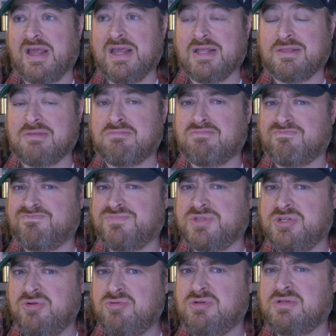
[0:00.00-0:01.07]
I get
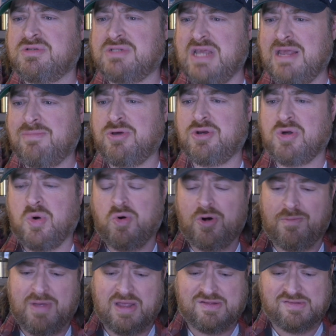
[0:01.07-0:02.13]
two damn good
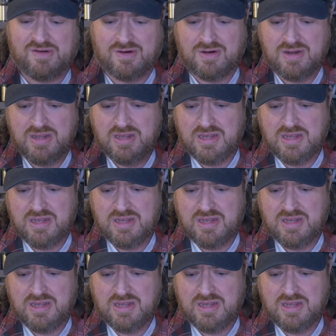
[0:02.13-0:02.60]
quarterbacks there.